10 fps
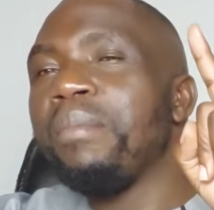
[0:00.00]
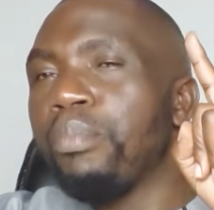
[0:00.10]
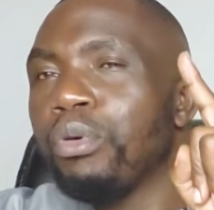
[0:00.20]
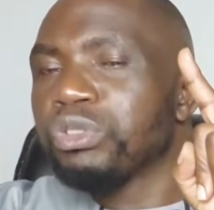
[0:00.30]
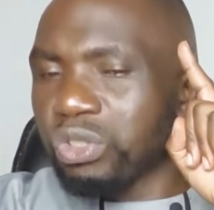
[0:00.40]

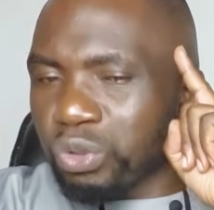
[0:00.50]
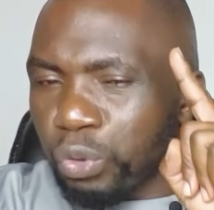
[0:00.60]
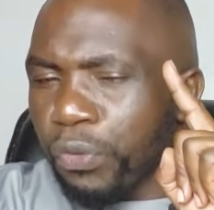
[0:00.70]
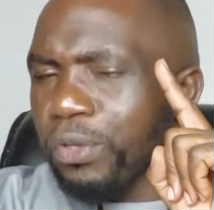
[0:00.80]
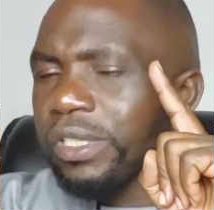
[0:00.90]

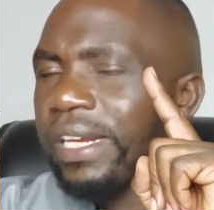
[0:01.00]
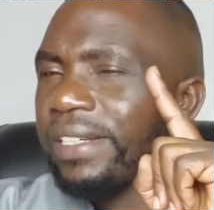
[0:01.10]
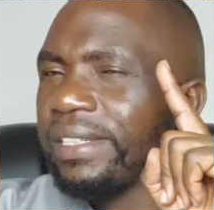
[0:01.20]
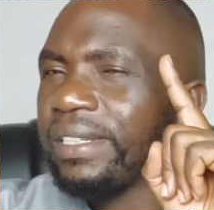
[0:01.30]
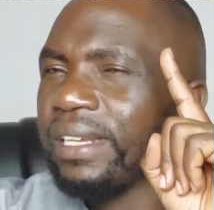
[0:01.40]

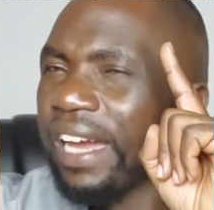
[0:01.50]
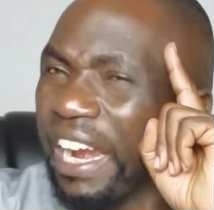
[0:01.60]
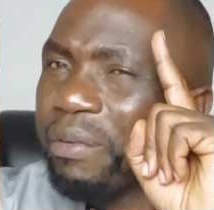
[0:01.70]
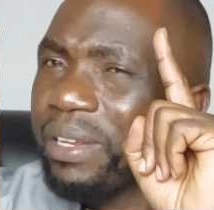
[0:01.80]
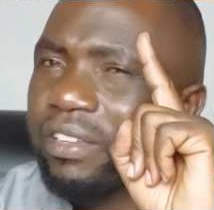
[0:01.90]

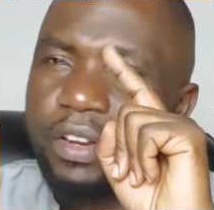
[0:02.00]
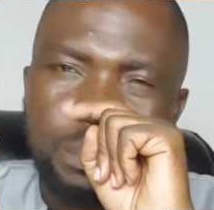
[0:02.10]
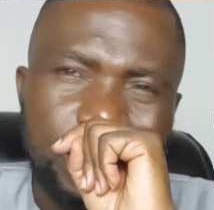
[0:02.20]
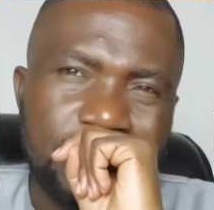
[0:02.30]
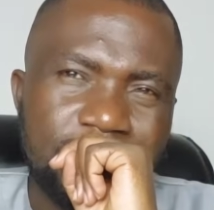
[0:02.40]
post-2027
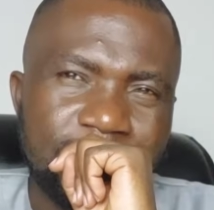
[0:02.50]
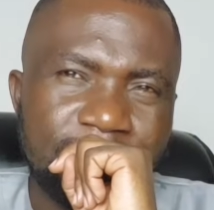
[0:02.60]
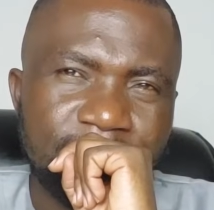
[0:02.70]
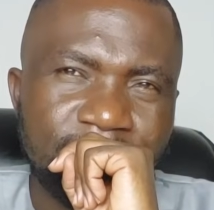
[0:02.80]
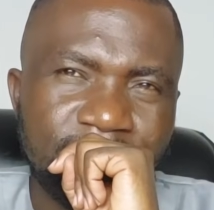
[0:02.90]
politics.
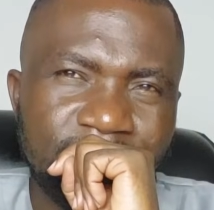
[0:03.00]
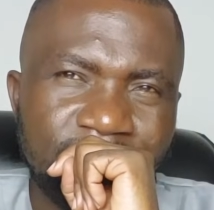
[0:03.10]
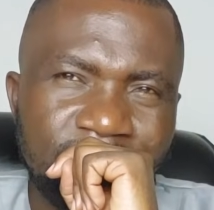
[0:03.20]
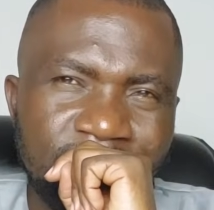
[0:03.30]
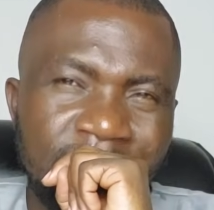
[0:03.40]

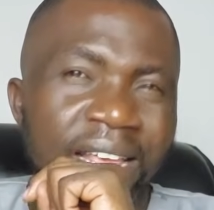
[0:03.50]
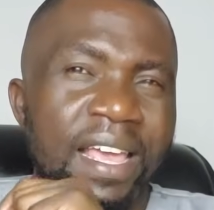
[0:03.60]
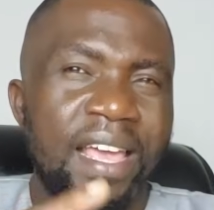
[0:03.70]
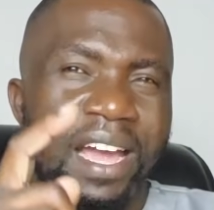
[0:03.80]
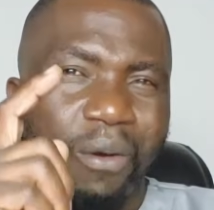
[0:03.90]

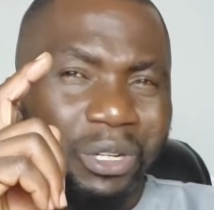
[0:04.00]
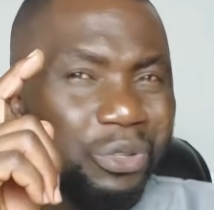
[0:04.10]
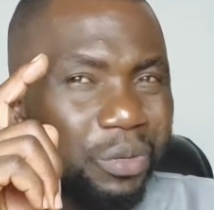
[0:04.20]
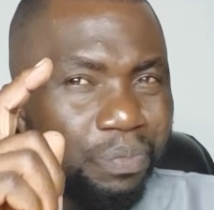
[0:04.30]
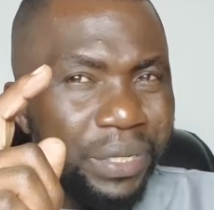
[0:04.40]
I want to
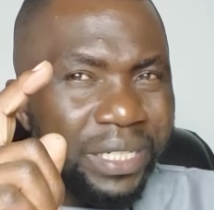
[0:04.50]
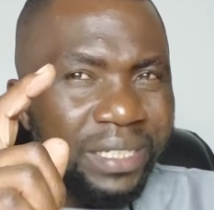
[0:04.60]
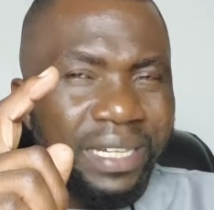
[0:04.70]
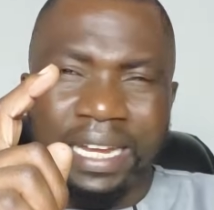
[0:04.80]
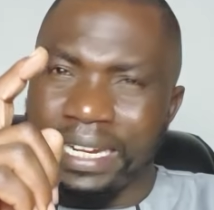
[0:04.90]
repeat,
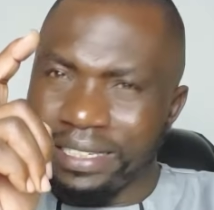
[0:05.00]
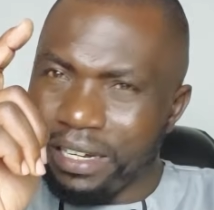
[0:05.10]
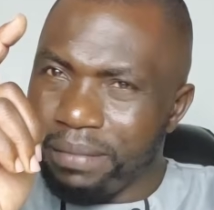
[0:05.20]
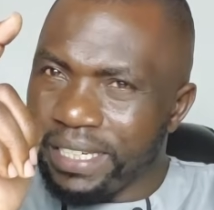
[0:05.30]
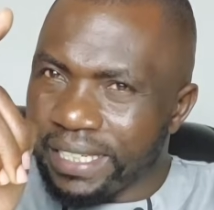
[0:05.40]
and I still
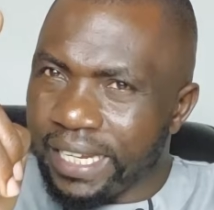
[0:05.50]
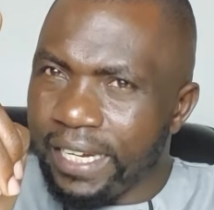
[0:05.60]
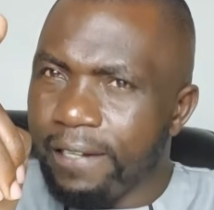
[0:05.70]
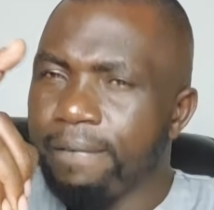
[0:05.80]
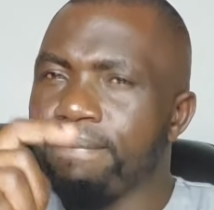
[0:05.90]

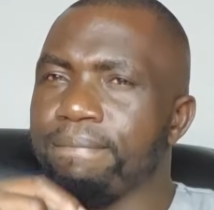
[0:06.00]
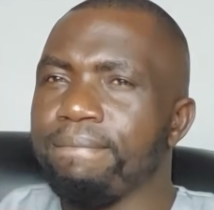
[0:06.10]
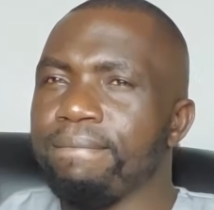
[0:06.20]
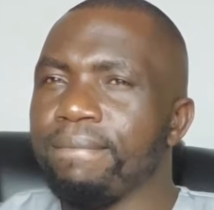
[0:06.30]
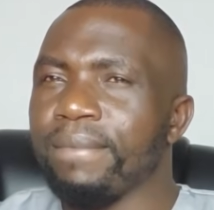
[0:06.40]
maintain,
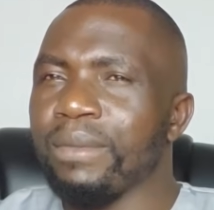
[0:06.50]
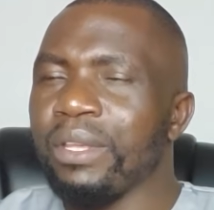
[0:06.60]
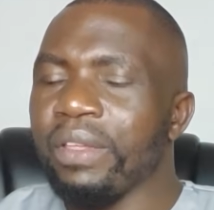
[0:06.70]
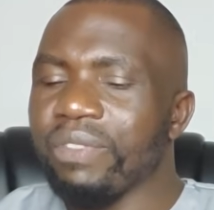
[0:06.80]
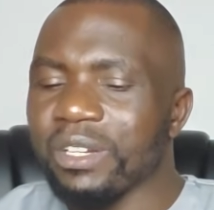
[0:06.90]

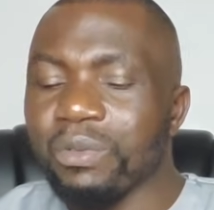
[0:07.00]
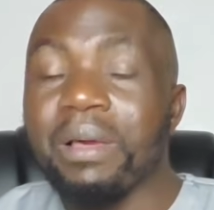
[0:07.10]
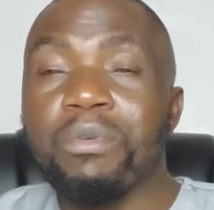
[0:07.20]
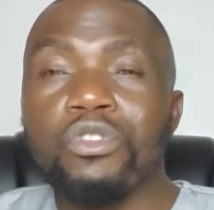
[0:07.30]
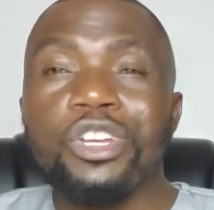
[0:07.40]
that
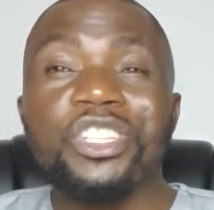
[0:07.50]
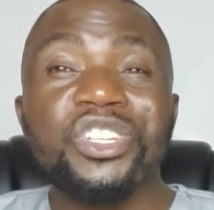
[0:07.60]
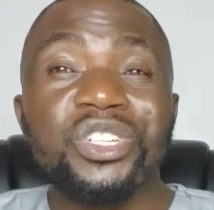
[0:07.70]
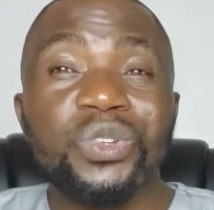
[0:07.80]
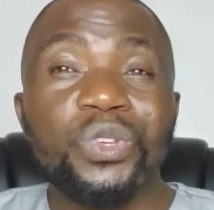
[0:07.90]
William Ruto is
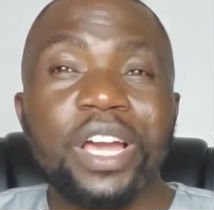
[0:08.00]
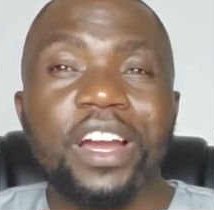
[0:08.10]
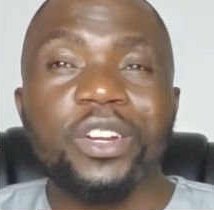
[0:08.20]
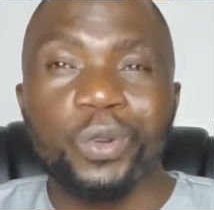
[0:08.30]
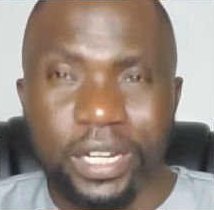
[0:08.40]
too
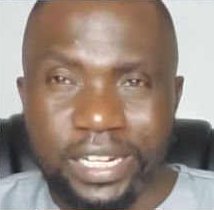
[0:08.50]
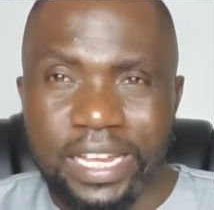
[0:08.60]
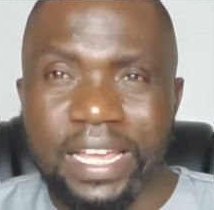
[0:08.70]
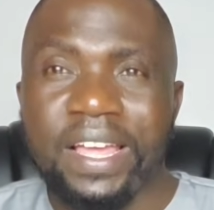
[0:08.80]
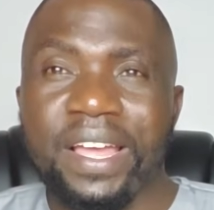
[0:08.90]
young to
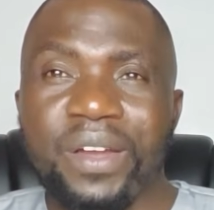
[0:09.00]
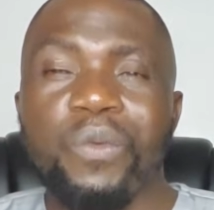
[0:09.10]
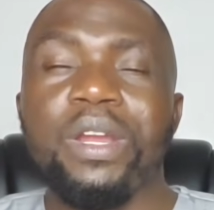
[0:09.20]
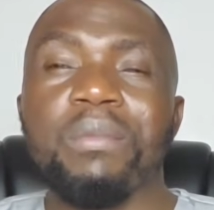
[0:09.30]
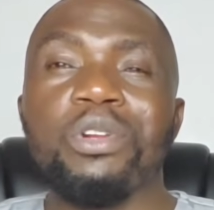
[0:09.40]
retire.
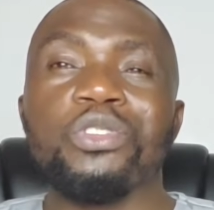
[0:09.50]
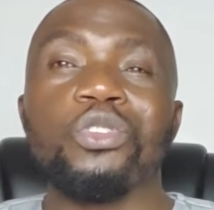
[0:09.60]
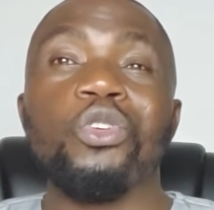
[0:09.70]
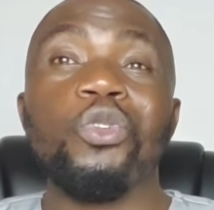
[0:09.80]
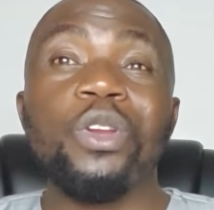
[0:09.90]
William Ruto is not
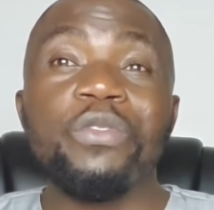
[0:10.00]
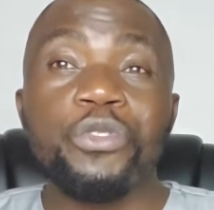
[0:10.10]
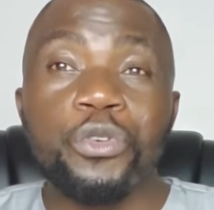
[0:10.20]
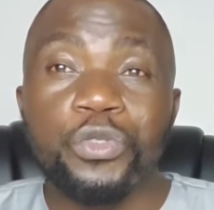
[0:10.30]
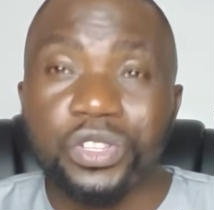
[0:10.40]
going to leave
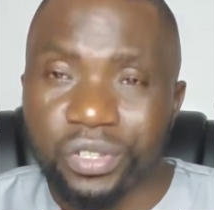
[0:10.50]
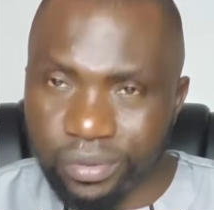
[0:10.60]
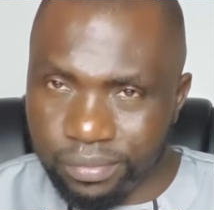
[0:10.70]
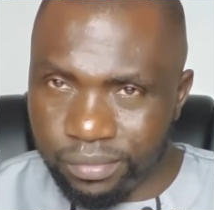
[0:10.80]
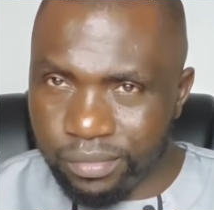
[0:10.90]
office.
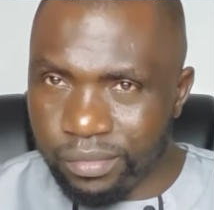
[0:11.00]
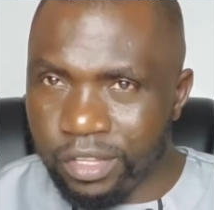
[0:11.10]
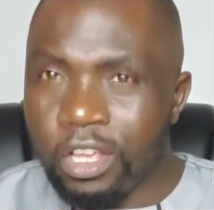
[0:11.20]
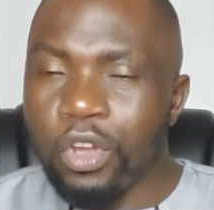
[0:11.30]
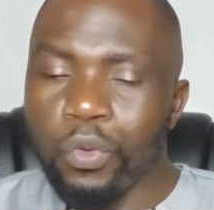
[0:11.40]

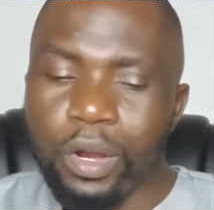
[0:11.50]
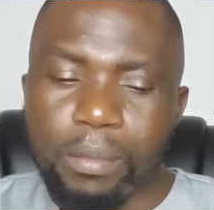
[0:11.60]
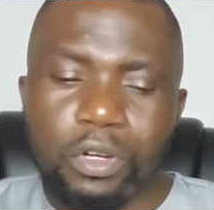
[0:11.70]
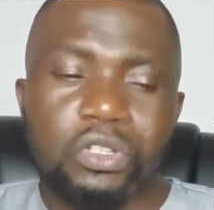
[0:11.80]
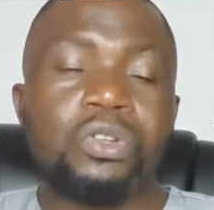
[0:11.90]
William
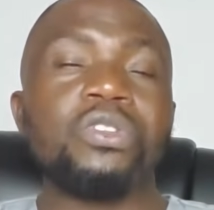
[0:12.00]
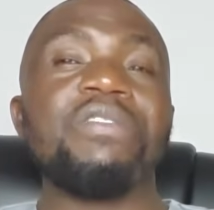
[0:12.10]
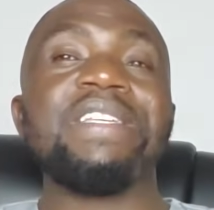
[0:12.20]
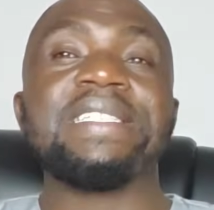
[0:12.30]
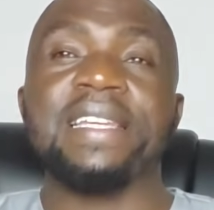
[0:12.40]
Ruto is going to
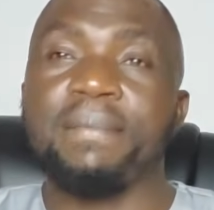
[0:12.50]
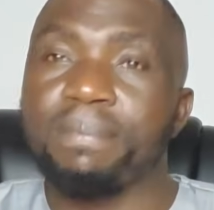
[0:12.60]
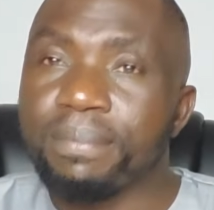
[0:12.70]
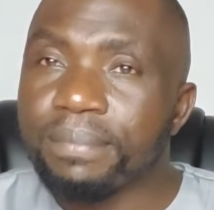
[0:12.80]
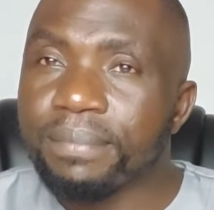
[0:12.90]
serve his term.